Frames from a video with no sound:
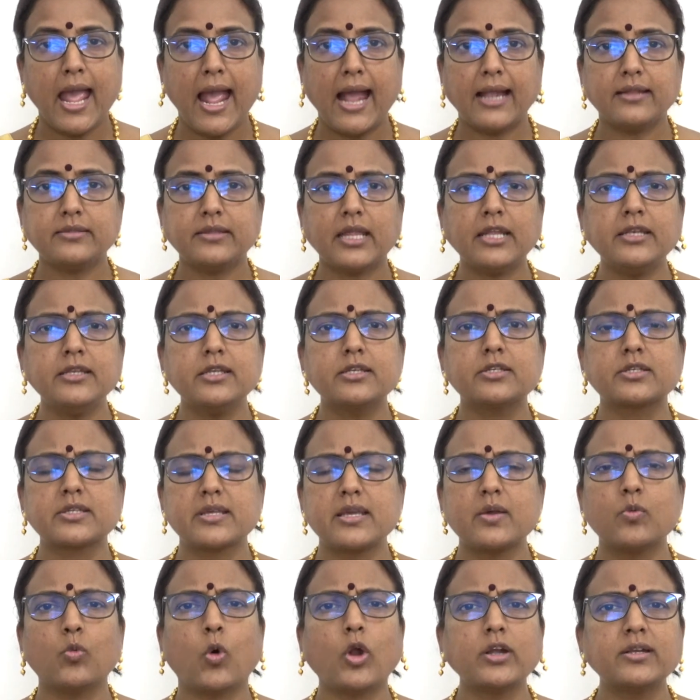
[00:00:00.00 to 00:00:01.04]
And then
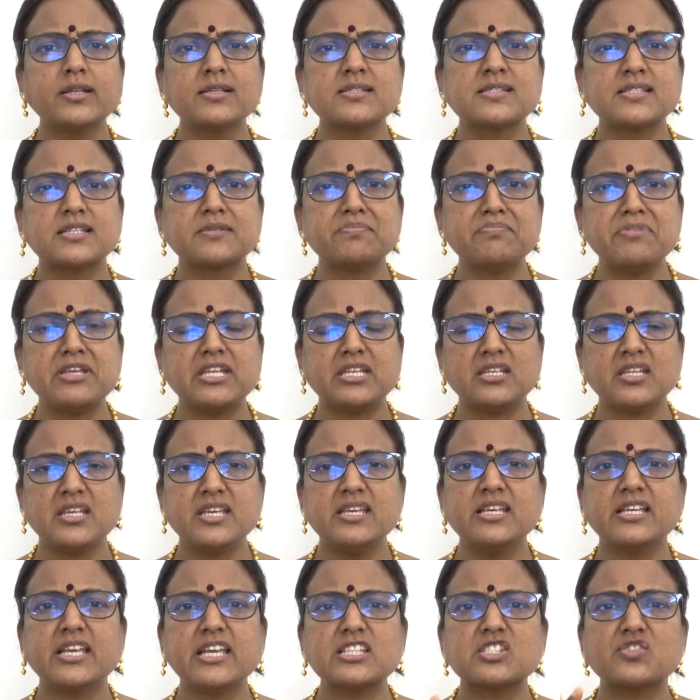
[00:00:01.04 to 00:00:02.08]
what does it mean?
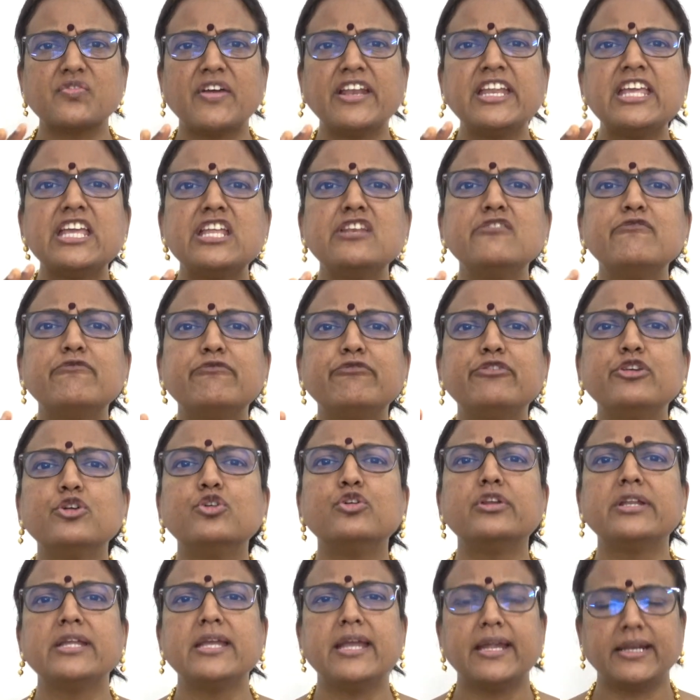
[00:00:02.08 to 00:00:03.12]
He gets very
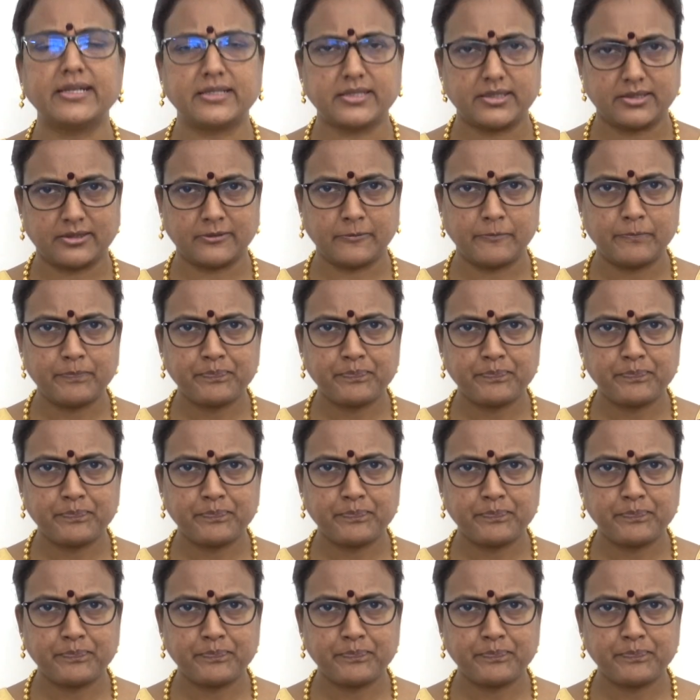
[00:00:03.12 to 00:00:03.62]
infuriated.